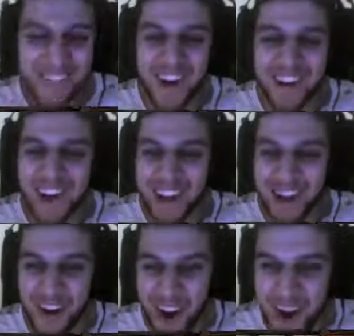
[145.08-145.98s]

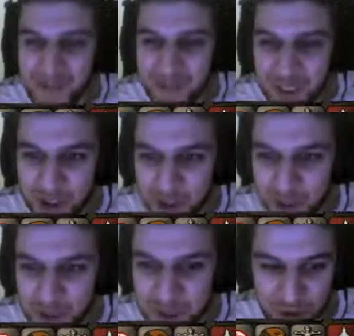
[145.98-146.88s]
Mateo, I'm so
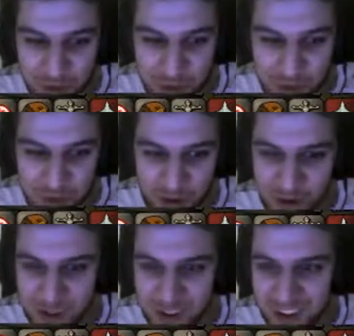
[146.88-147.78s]
sorry,
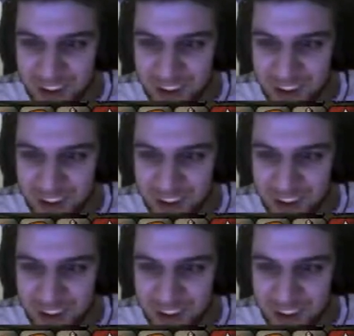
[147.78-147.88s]
bro.